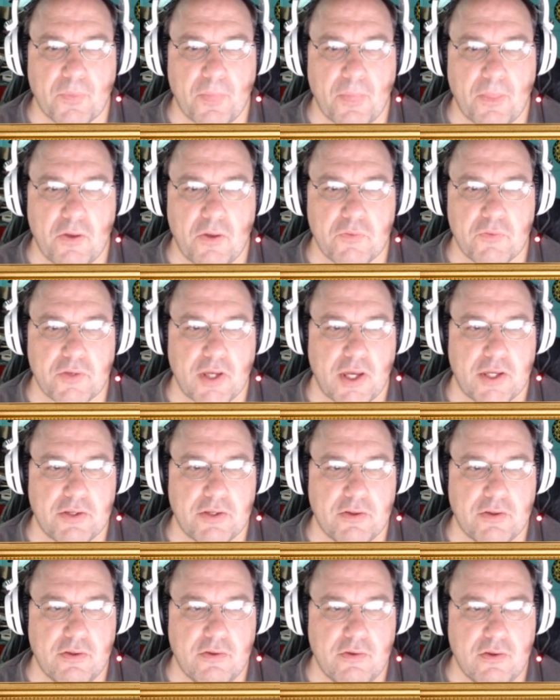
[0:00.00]
Okay,
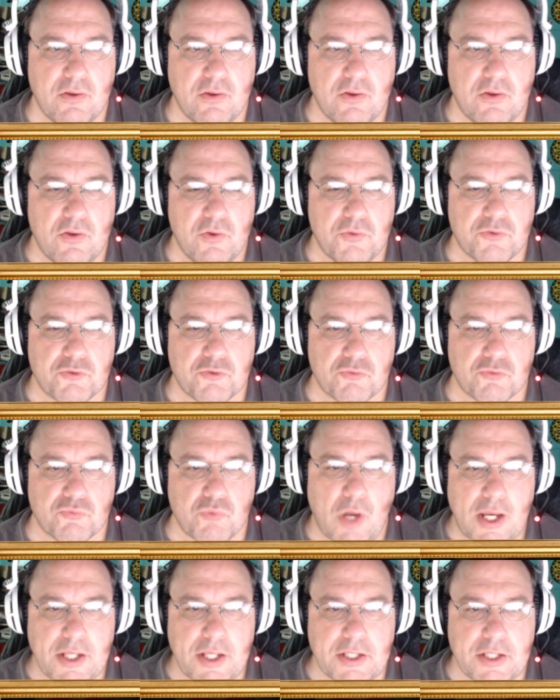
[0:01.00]
so
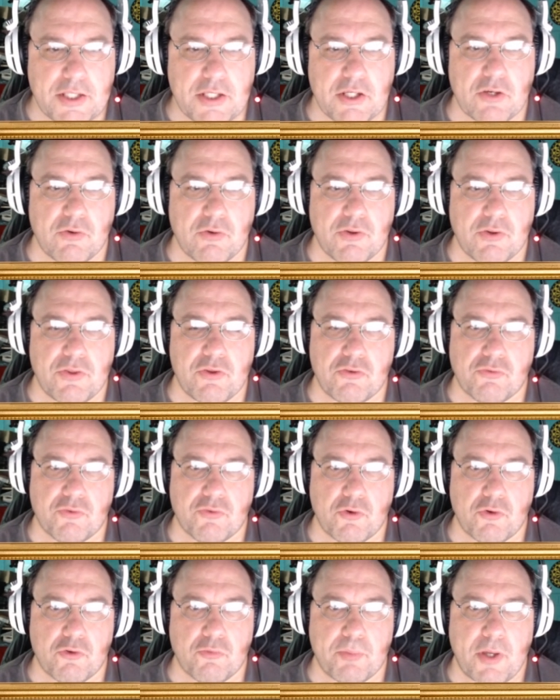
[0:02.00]
right here in this
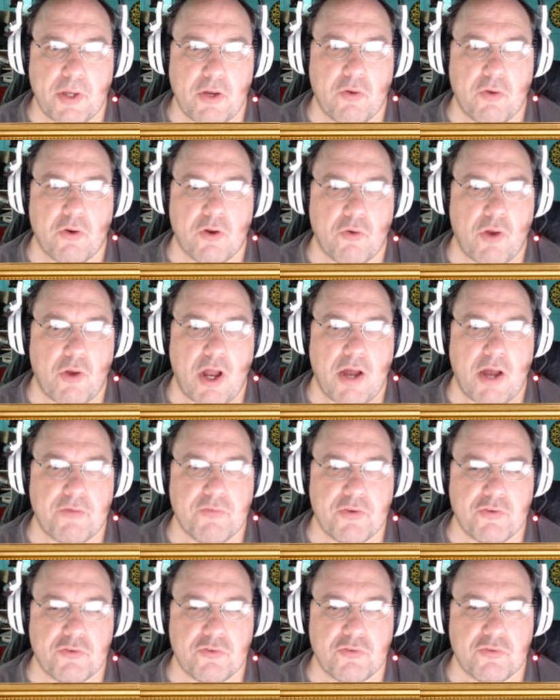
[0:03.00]
first paragraph
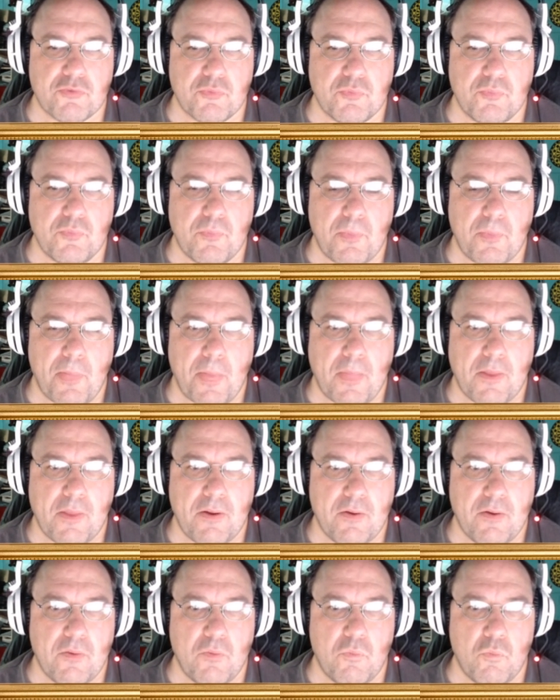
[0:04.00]
is
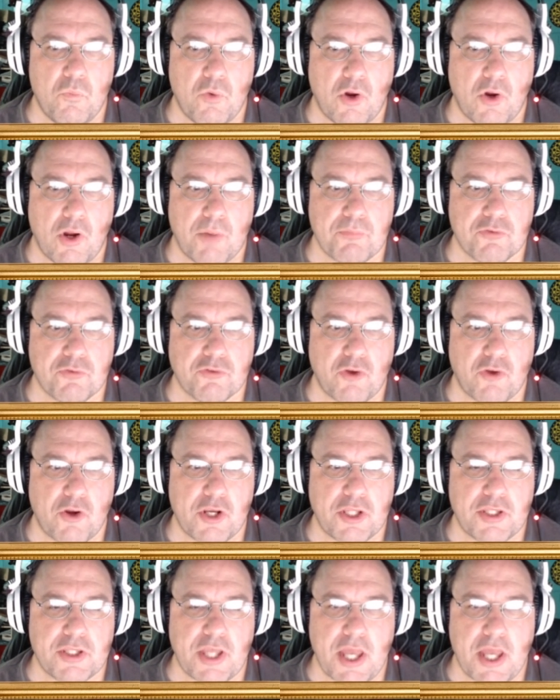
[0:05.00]
where I'm
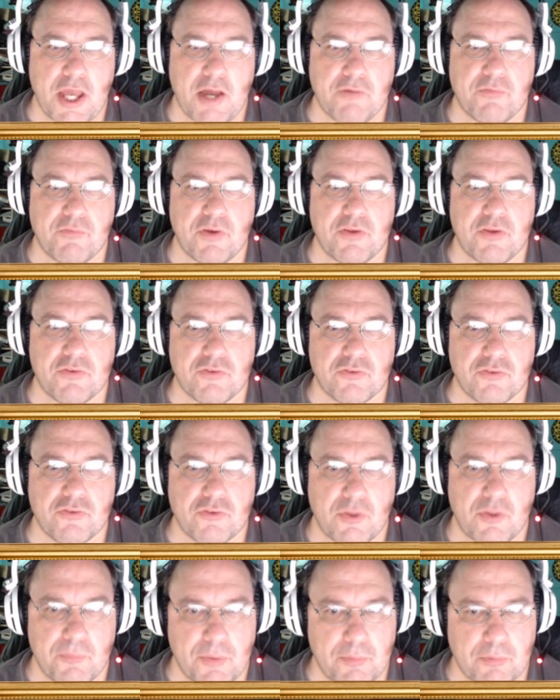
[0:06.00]
starting to have
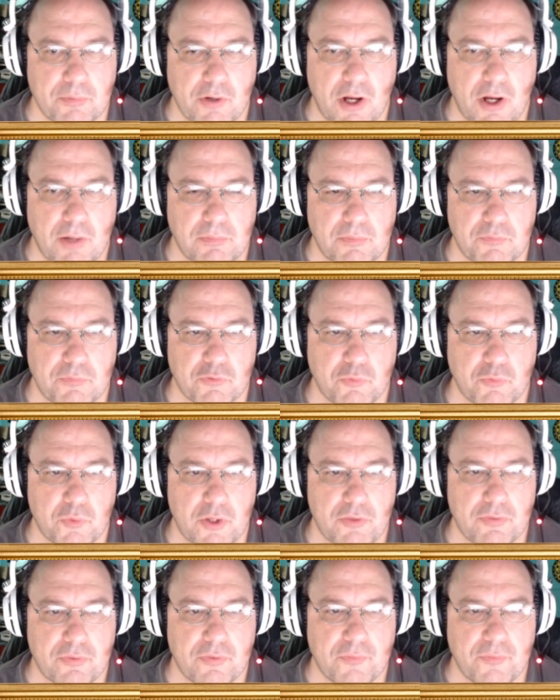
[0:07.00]
some of the problems
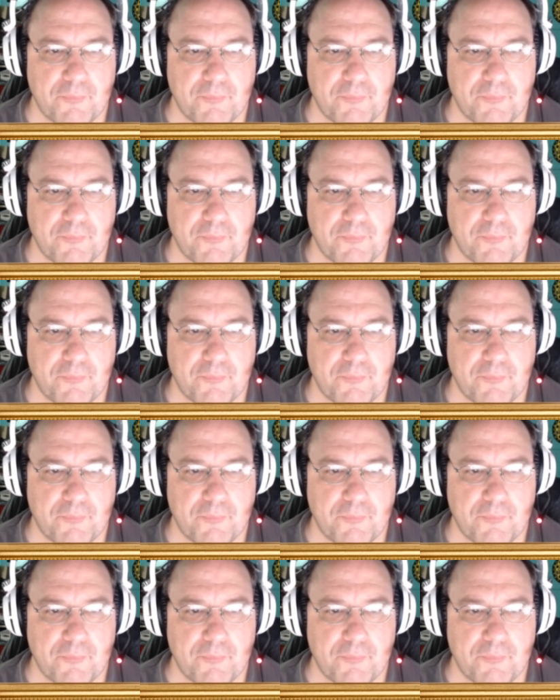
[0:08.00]
with.